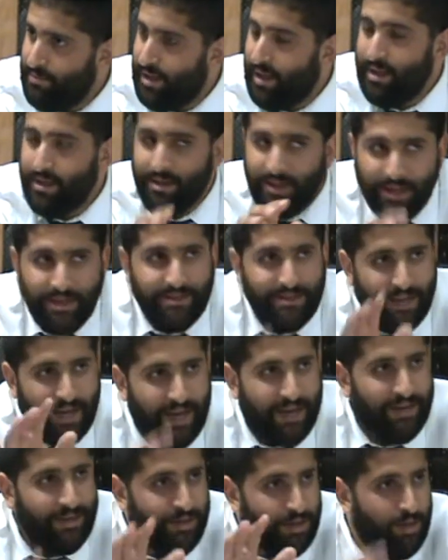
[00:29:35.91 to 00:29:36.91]
Unless
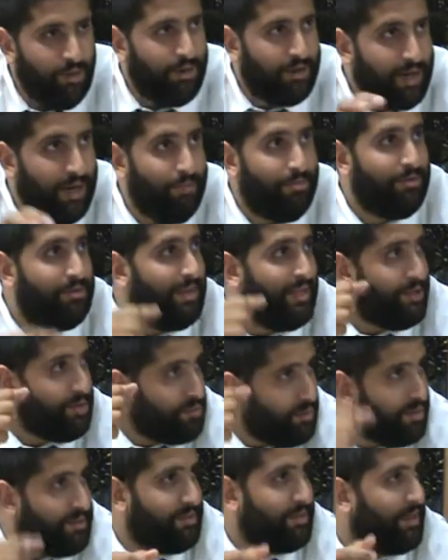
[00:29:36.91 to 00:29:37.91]
I know a couple and I
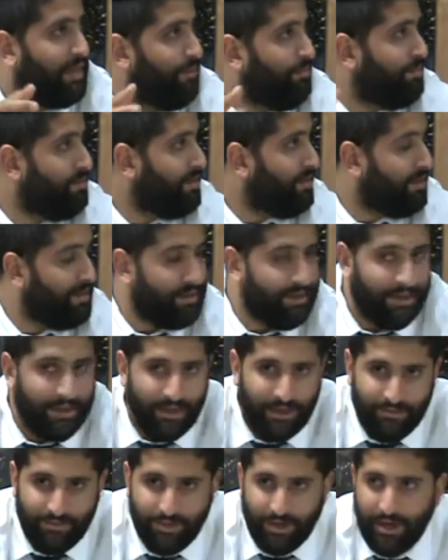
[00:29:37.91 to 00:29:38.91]
trust the couple
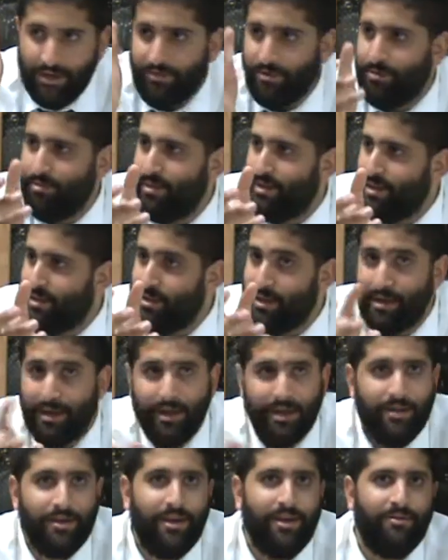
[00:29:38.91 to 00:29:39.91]
that if God forbid, you